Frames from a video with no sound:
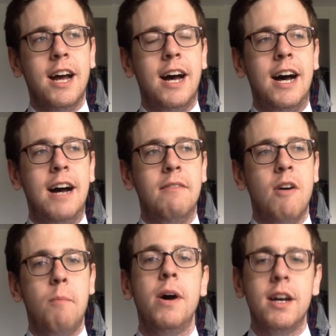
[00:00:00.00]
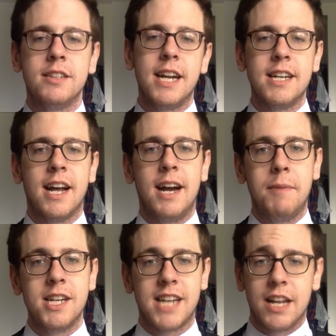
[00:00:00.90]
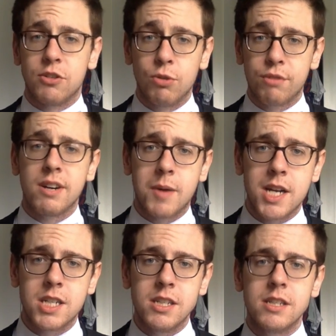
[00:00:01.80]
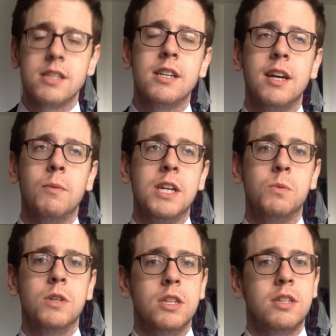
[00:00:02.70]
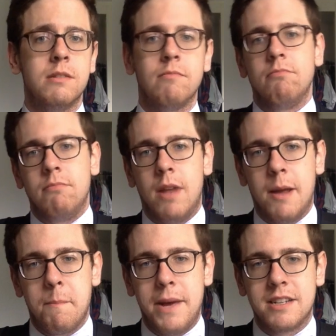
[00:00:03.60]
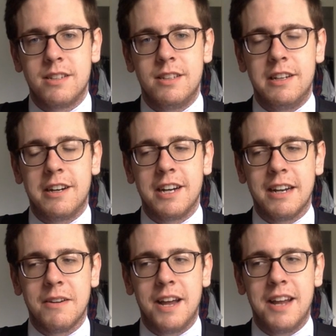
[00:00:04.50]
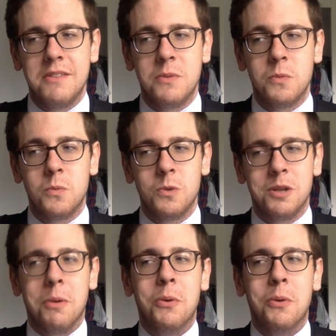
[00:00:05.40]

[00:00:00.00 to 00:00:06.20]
But saying that, I managed to answer all 3 questions, which was better than I was